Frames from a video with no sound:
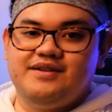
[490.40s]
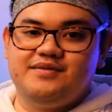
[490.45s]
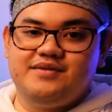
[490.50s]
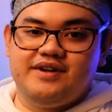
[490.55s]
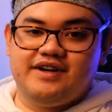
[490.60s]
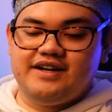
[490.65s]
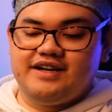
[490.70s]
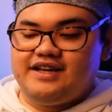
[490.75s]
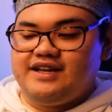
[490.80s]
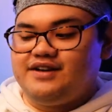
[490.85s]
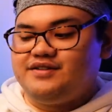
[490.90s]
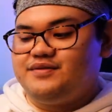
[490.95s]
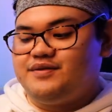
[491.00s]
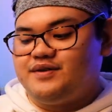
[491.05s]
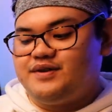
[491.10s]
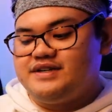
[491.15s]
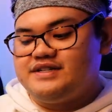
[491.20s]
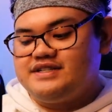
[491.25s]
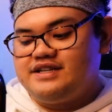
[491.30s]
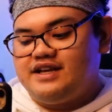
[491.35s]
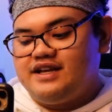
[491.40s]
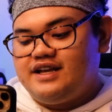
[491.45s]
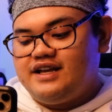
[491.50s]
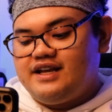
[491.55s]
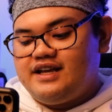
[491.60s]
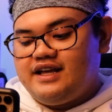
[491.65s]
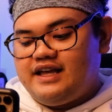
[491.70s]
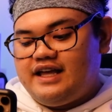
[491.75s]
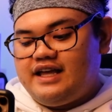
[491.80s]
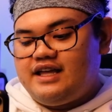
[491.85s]
vlogging, of course.
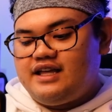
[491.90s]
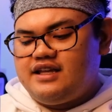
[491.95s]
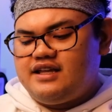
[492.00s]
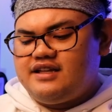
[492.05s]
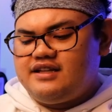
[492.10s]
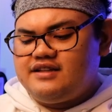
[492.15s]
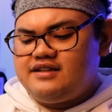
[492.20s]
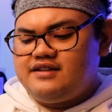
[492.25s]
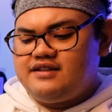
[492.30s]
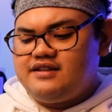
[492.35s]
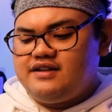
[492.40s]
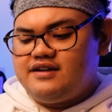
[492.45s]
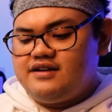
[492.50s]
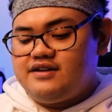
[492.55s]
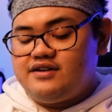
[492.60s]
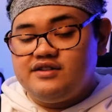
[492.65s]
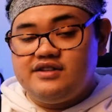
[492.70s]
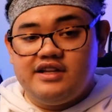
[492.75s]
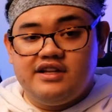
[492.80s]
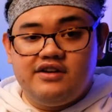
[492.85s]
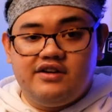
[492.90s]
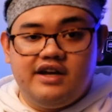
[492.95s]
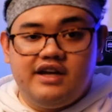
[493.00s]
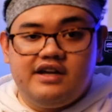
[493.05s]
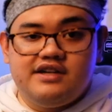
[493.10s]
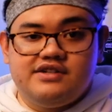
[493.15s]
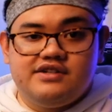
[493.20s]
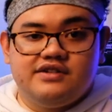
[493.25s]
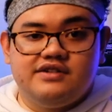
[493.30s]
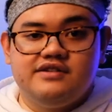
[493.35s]
And content
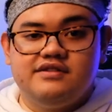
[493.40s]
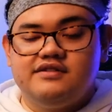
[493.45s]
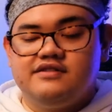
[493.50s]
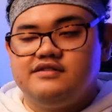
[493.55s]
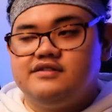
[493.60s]
creation,